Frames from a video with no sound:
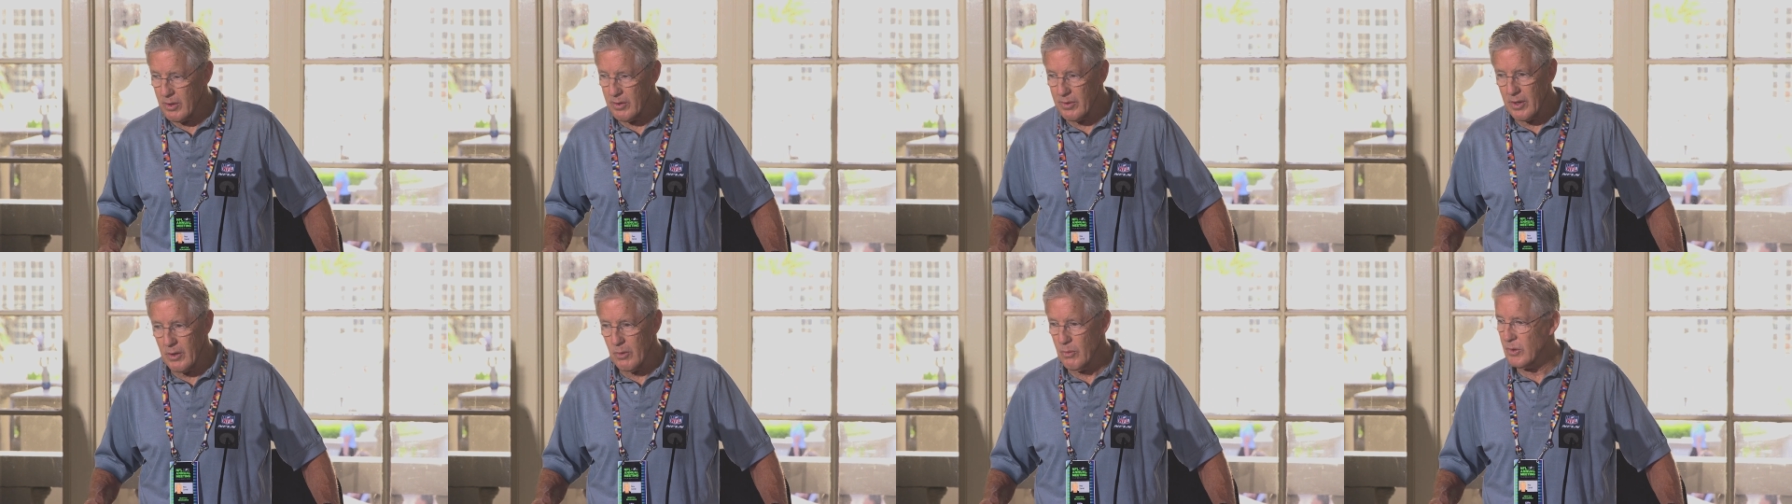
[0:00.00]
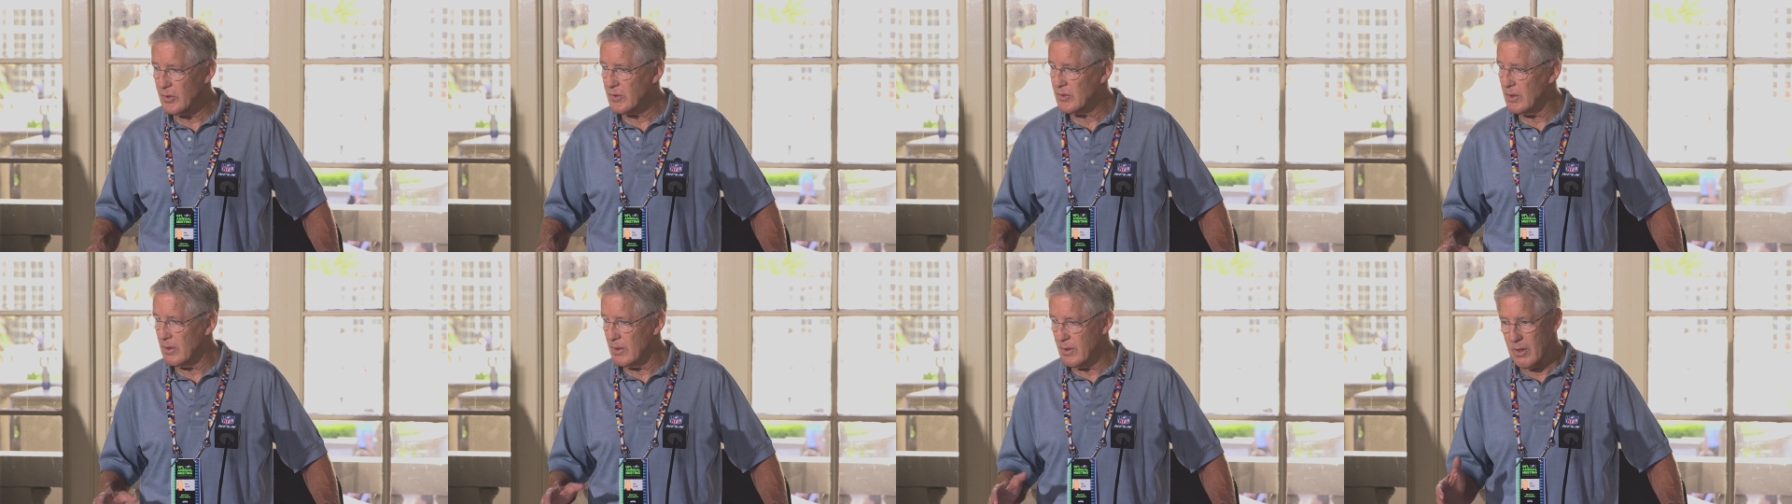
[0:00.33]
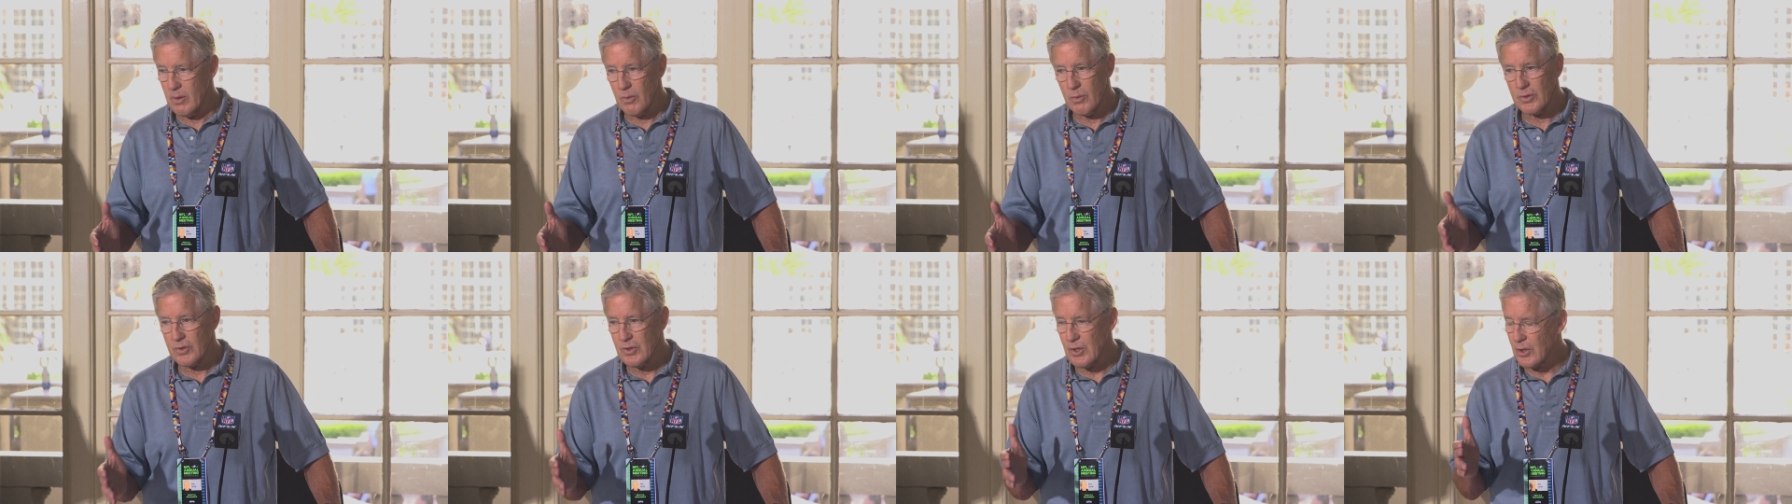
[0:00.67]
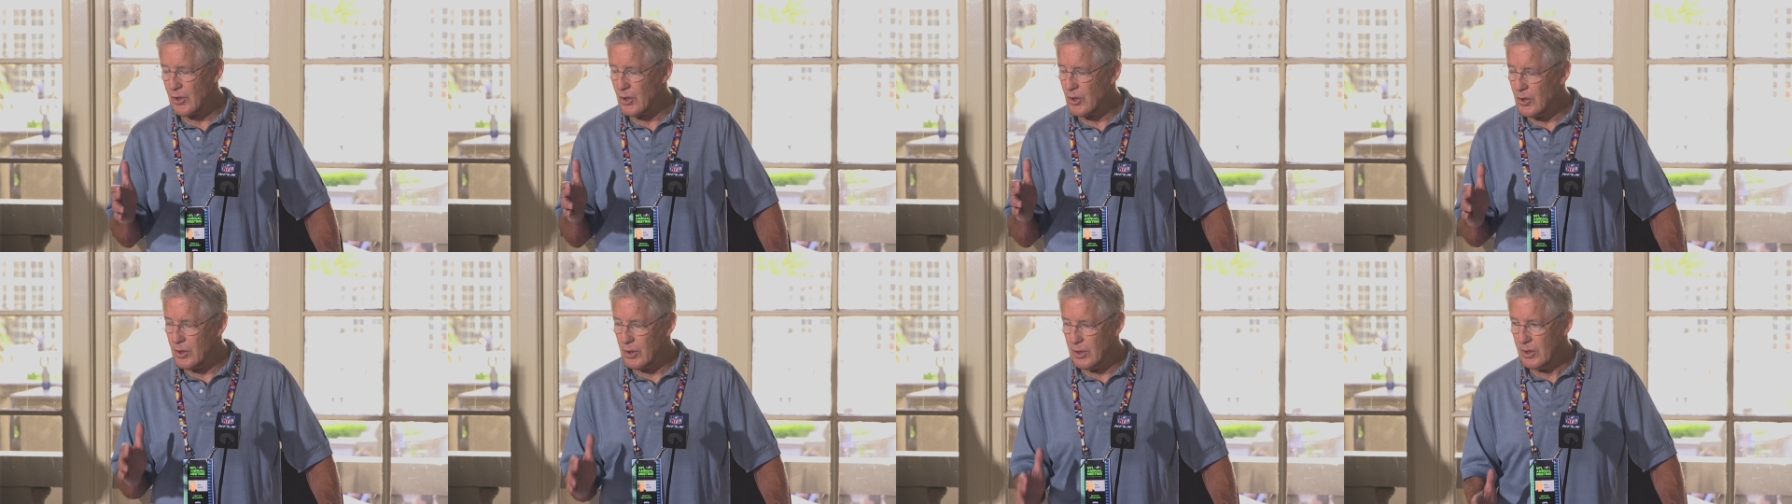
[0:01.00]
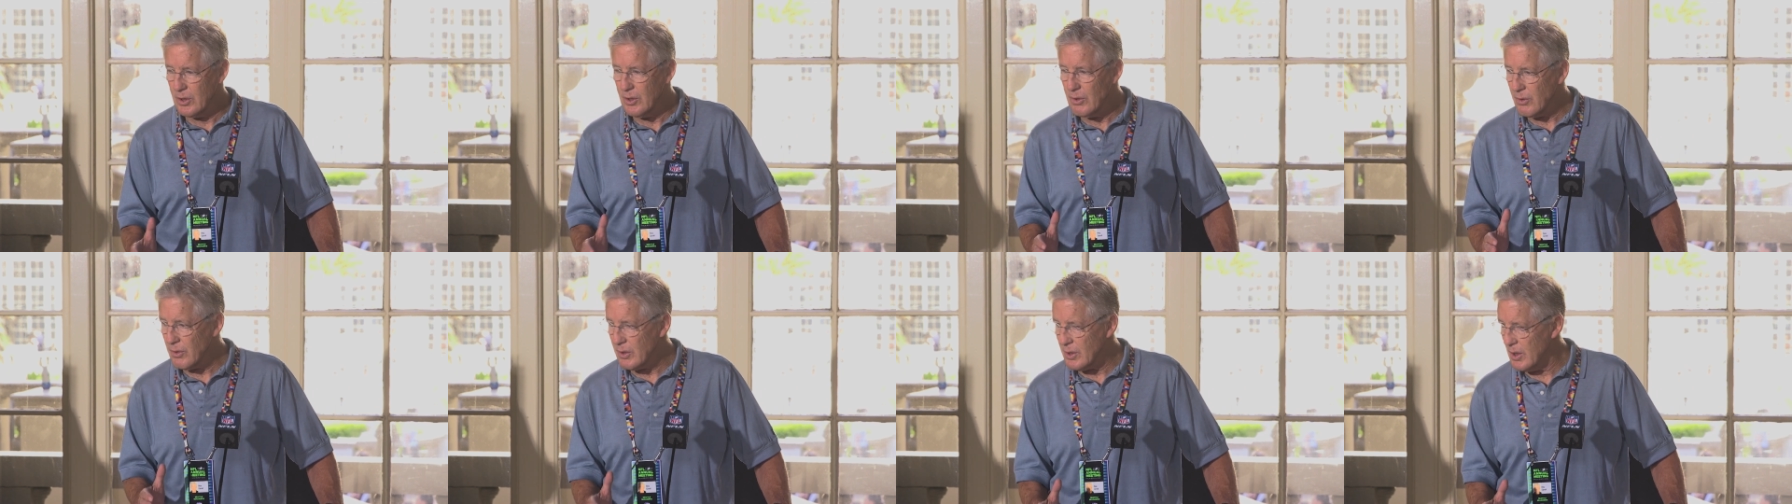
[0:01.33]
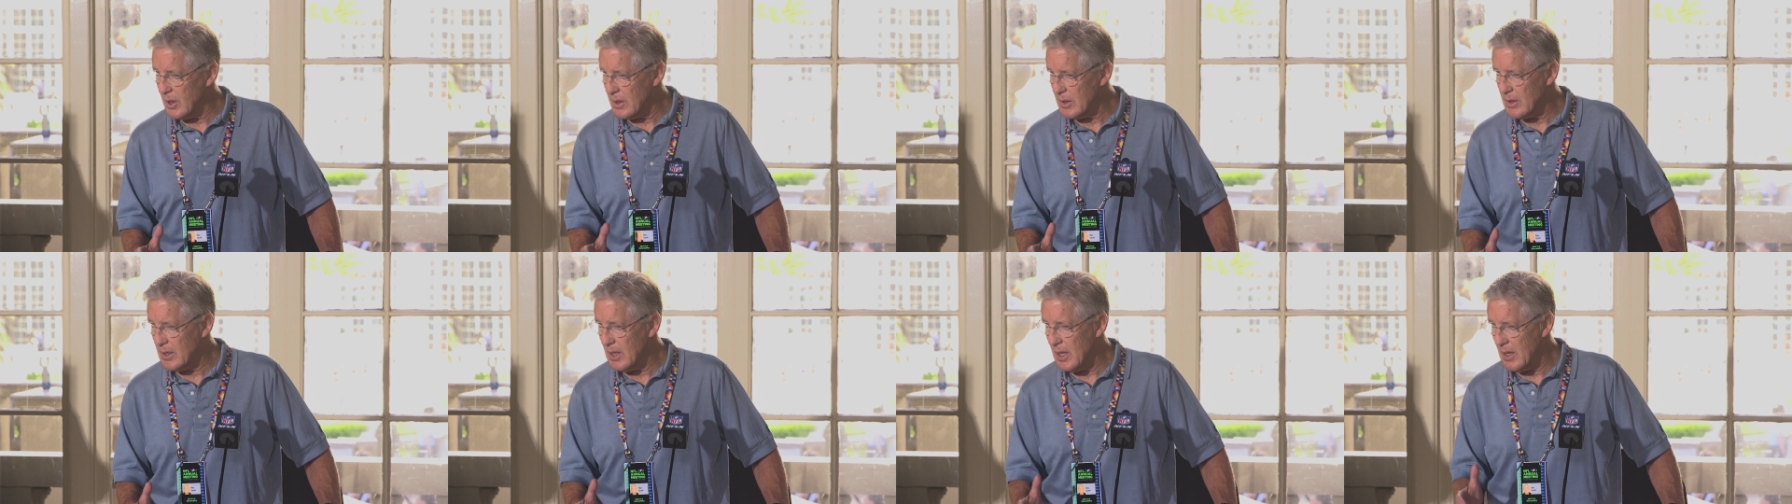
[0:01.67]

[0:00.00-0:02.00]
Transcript: And there was, there was a clear cut